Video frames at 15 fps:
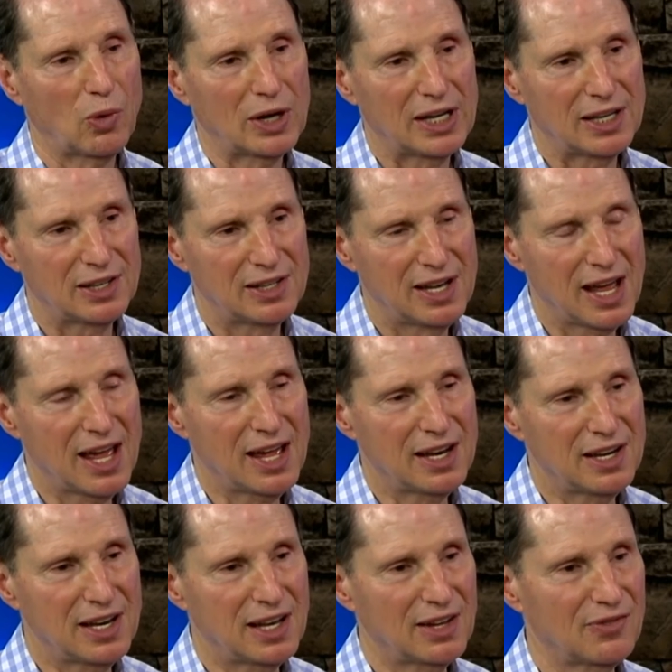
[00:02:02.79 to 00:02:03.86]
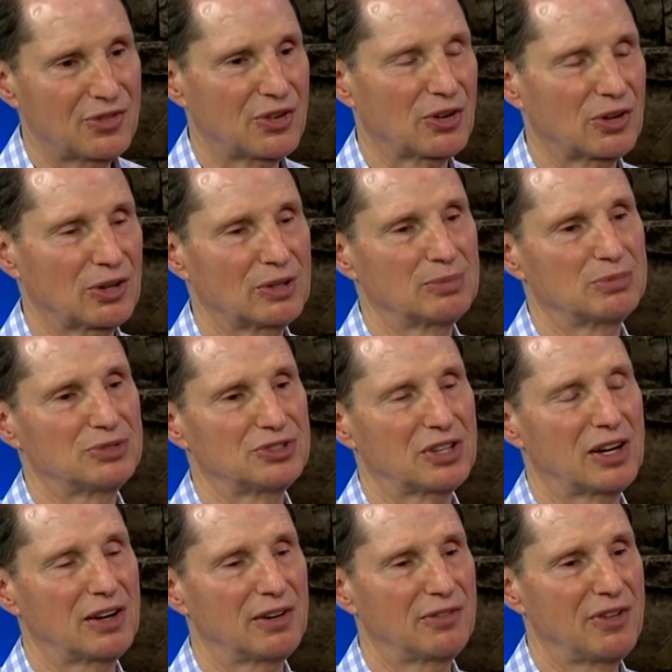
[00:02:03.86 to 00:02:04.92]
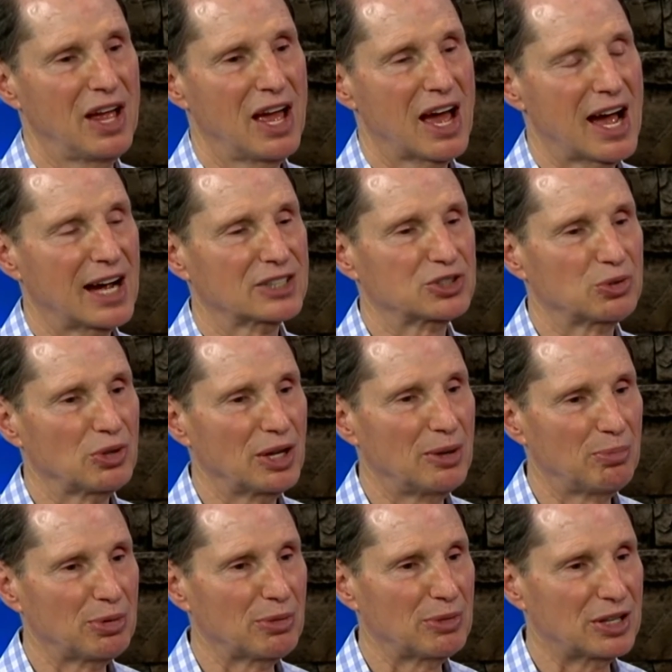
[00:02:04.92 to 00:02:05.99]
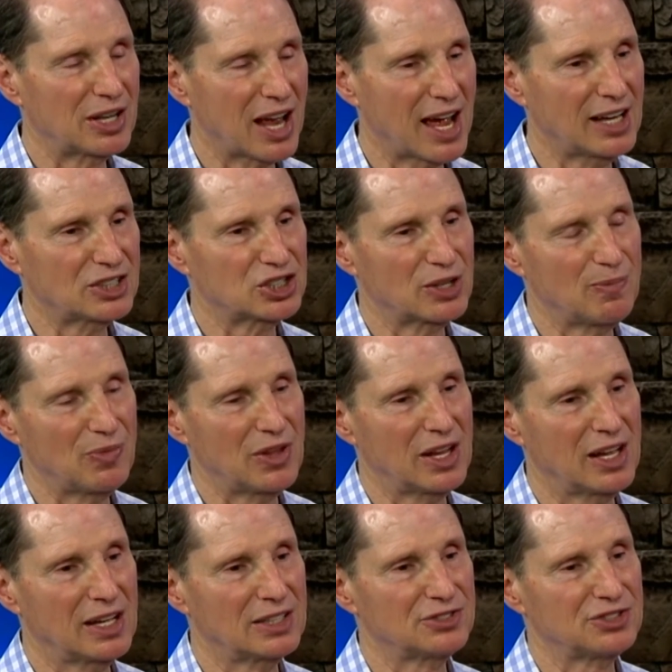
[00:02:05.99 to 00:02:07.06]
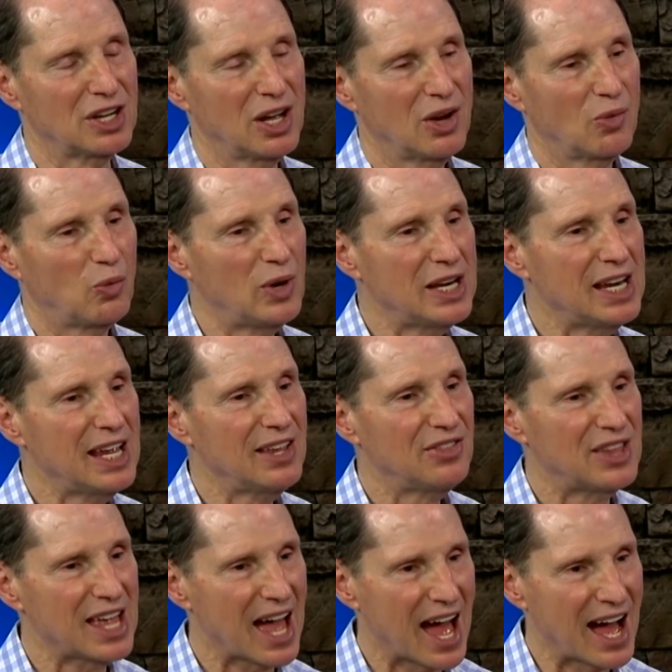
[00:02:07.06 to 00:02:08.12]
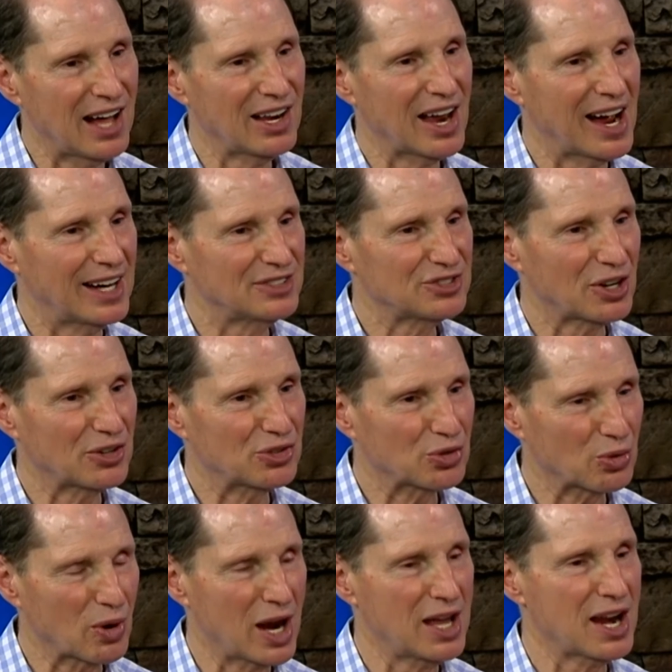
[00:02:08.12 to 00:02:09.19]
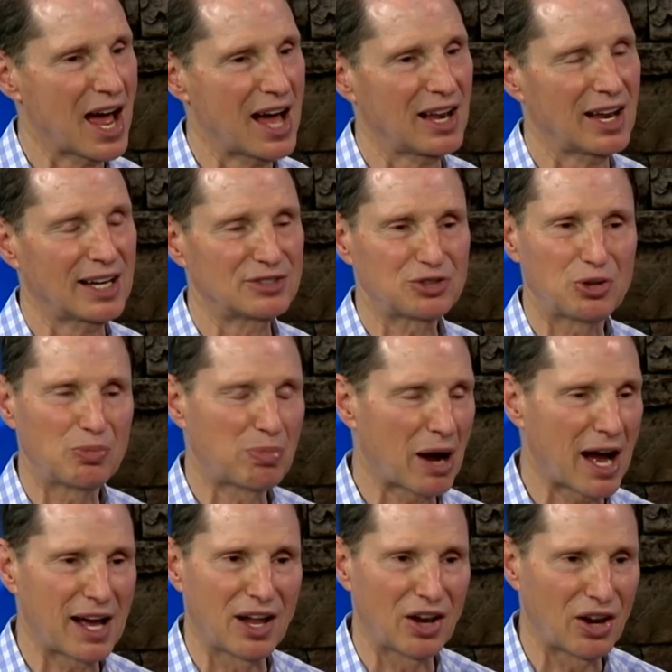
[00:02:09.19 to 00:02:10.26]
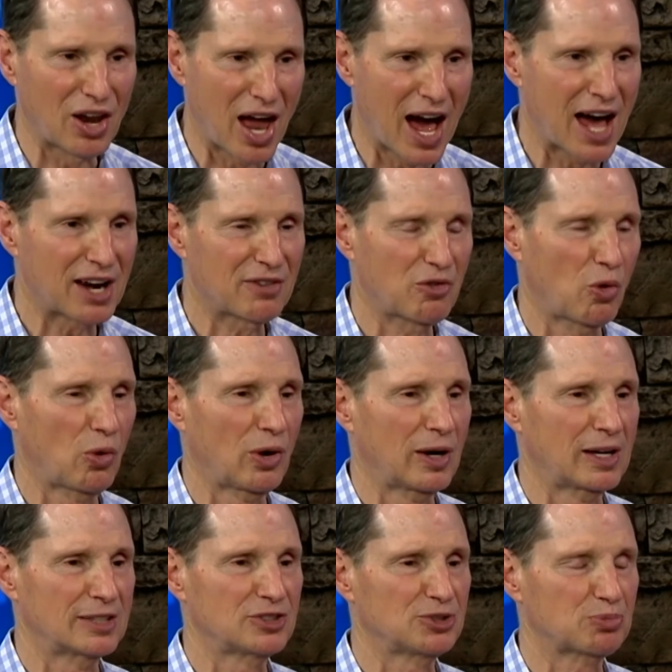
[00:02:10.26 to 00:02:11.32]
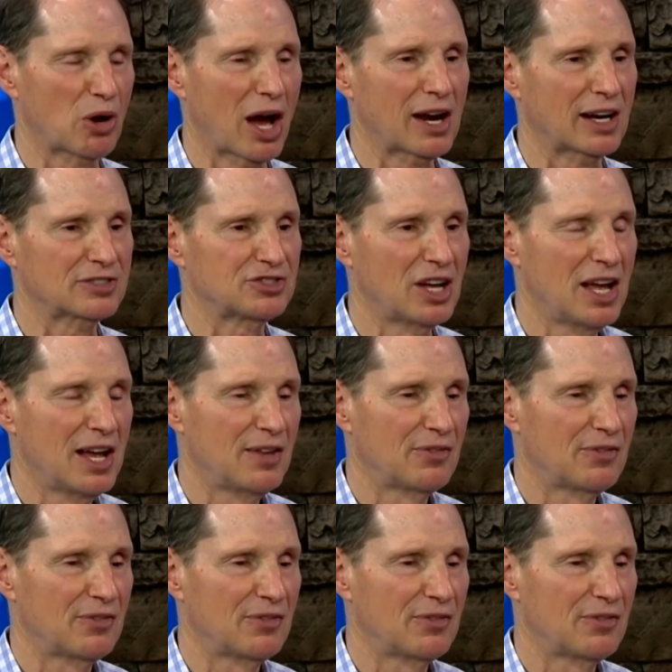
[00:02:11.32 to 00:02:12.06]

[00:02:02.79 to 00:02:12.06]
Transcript: what he did in terms of actual implementation is we need the allies, our trade allies who buy a lot of Oregon's products,